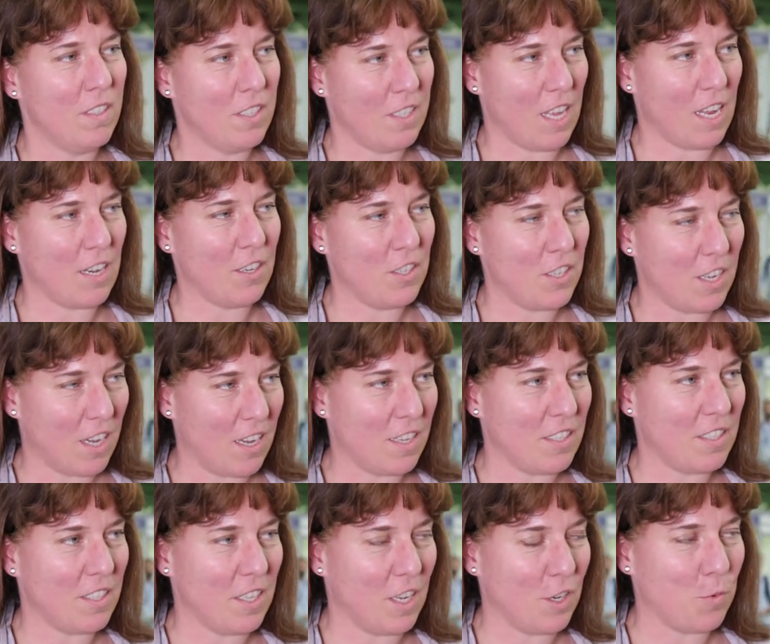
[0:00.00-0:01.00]

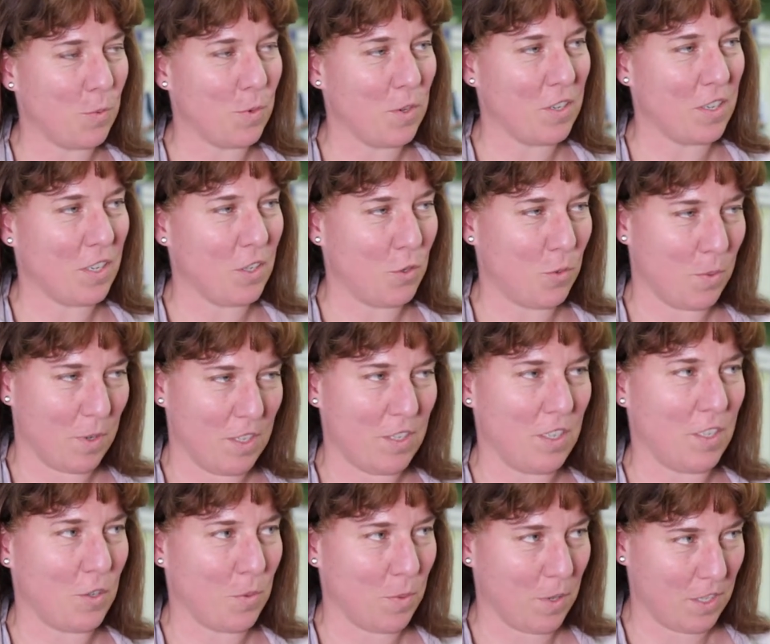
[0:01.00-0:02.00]
standardized network in
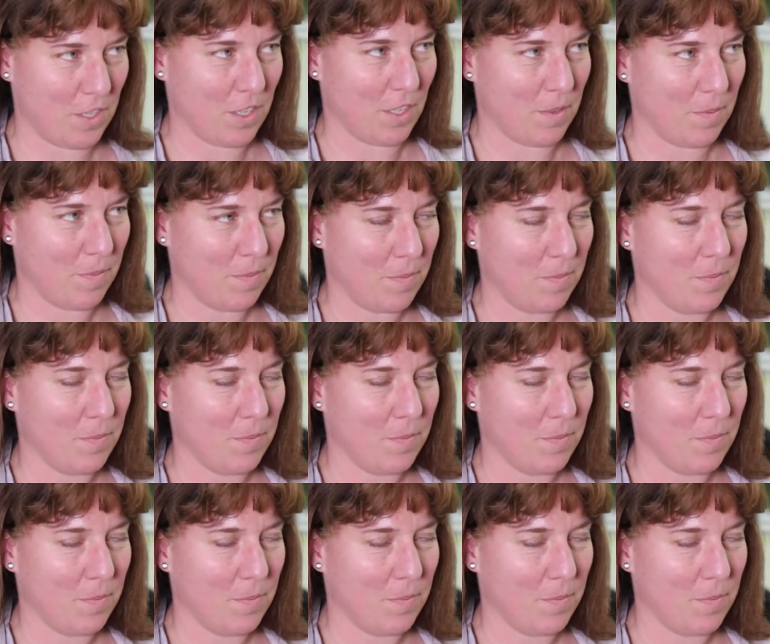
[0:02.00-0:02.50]
2020.